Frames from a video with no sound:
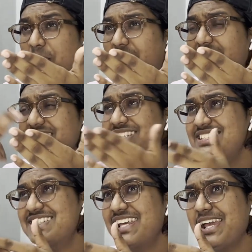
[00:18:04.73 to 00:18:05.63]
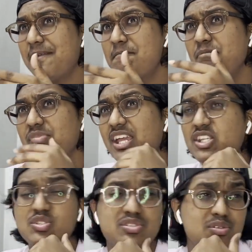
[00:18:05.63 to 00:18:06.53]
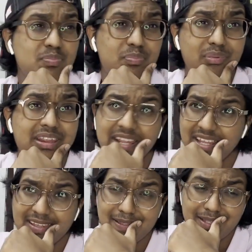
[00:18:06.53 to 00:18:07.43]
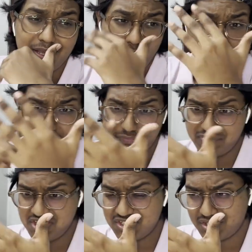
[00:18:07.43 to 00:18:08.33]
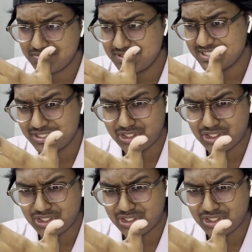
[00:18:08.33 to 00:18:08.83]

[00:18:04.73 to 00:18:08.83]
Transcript: And this time I used to pray all of these troubles.